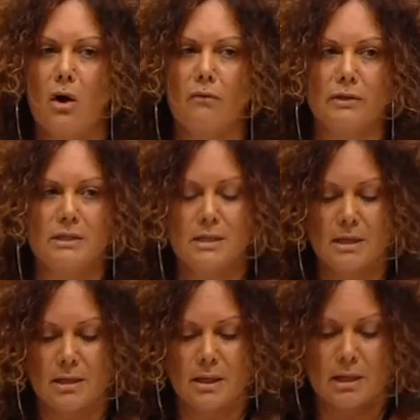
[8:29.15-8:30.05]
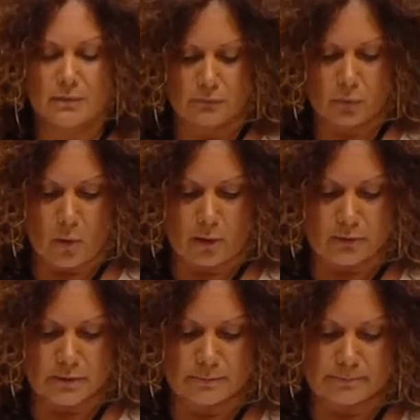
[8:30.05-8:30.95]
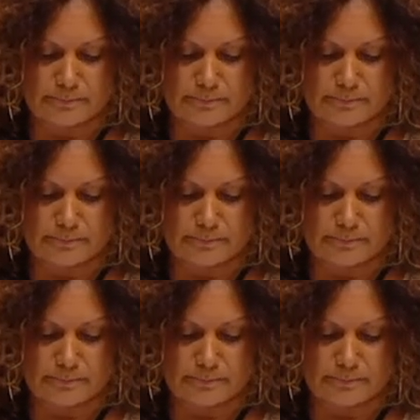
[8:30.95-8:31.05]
of it." End of quote.